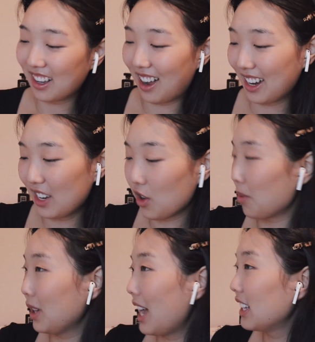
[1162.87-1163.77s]
I get
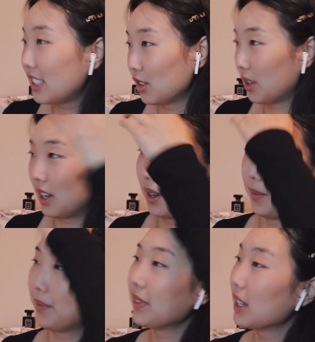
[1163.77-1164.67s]
normalized,
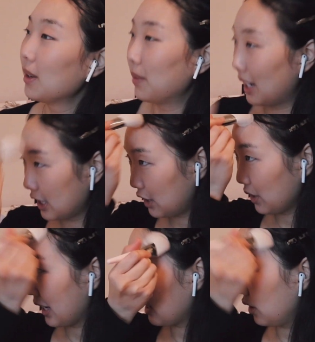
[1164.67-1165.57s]
but I just do
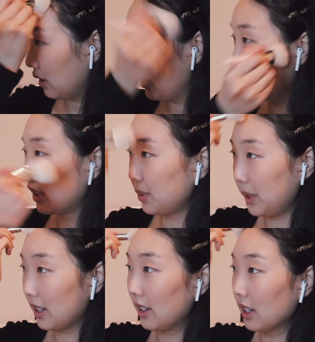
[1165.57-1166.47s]
like no
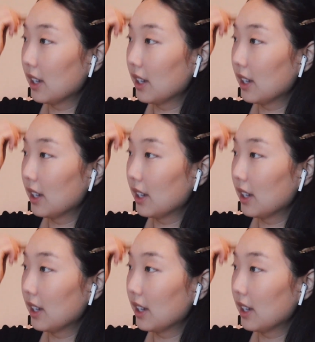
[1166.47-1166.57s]
sweet on